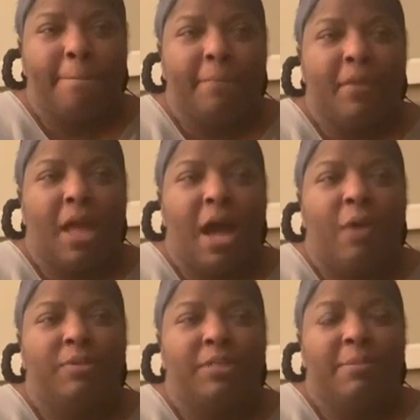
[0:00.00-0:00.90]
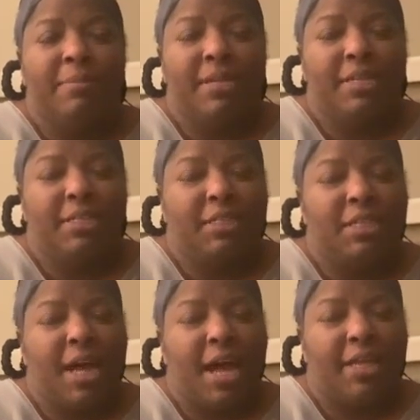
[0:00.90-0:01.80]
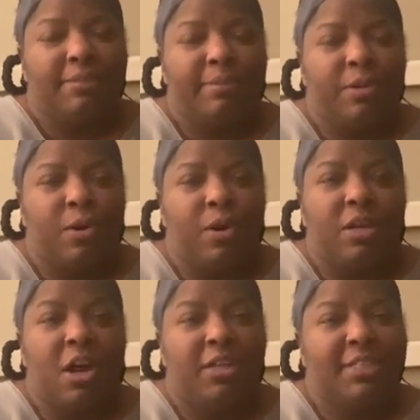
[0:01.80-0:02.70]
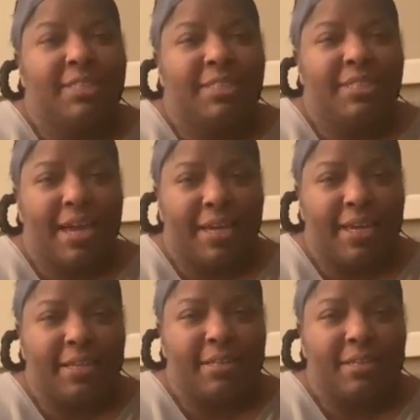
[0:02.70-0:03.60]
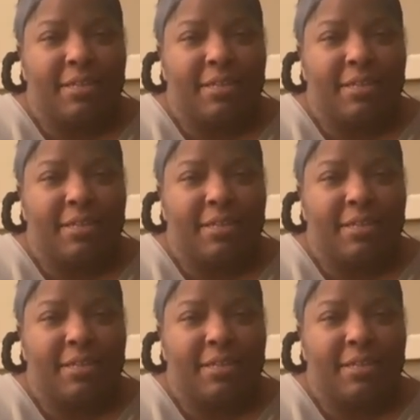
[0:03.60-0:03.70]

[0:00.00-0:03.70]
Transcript: video testimony to her church declaring victory.